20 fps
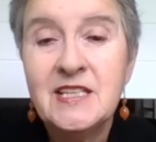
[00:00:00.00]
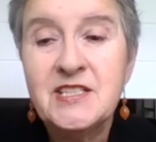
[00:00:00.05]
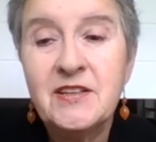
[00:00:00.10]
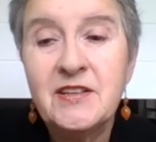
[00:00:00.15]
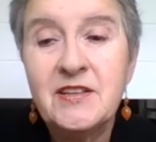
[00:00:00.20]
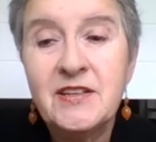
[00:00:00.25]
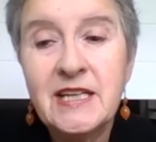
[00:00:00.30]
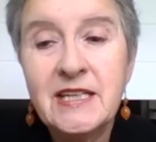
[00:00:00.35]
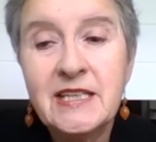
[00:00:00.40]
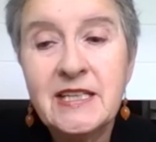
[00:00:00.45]

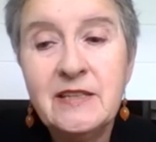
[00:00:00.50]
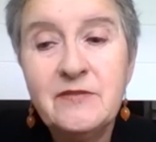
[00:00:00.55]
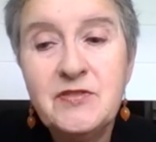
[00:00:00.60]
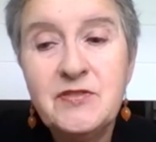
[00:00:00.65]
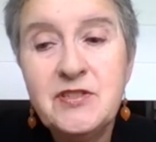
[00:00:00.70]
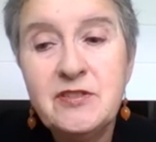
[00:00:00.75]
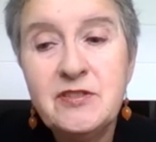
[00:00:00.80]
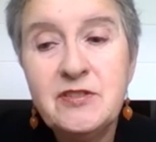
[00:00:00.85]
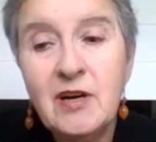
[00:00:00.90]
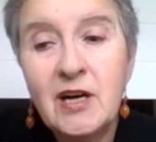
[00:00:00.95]
So that gives
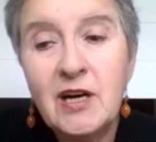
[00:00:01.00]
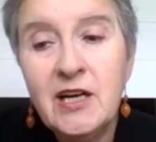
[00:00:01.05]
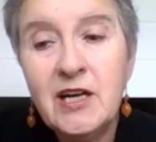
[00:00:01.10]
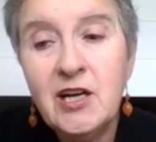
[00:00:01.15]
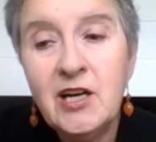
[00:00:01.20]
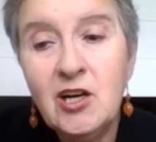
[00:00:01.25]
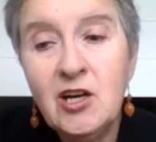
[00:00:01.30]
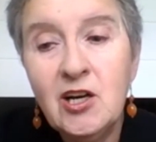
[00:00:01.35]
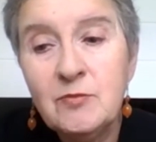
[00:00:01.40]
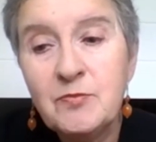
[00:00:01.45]
you, I
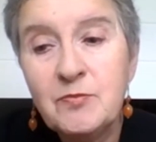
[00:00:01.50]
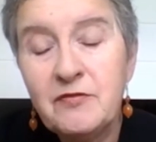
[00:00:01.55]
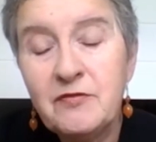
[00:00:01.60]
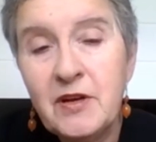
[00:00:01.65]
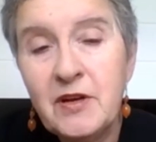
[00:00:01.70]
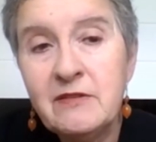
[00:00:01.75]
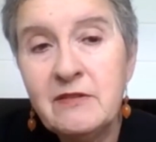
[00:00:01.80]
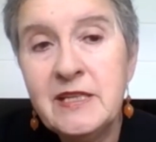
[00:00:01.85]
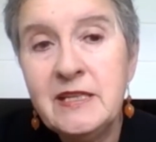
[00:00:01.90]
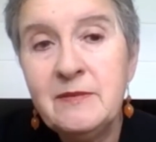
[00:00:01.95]
hope, a
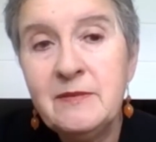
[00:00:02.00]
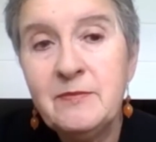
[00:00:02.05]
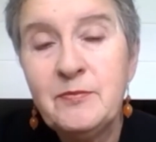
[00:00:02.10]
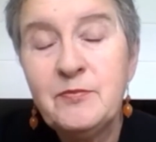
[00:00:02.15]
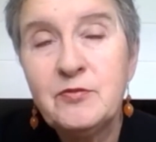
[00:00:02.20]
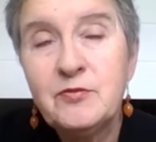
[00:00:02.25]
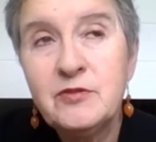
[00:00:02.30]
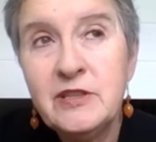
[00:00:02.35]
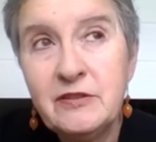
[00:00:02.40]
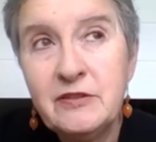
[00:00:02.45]
very
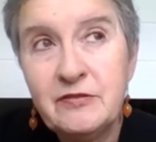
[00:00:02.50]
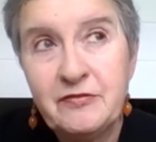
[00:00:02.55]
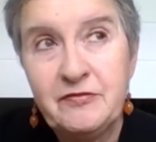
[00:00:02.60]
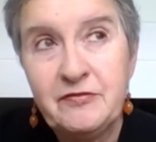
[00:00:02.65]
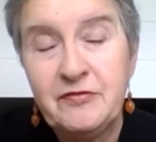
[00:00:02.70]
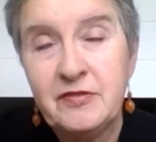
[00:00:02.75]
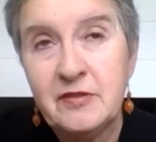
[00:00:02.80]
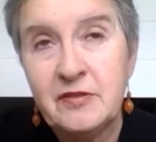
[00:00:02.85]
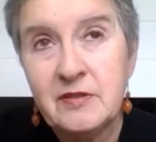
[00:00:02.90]
brief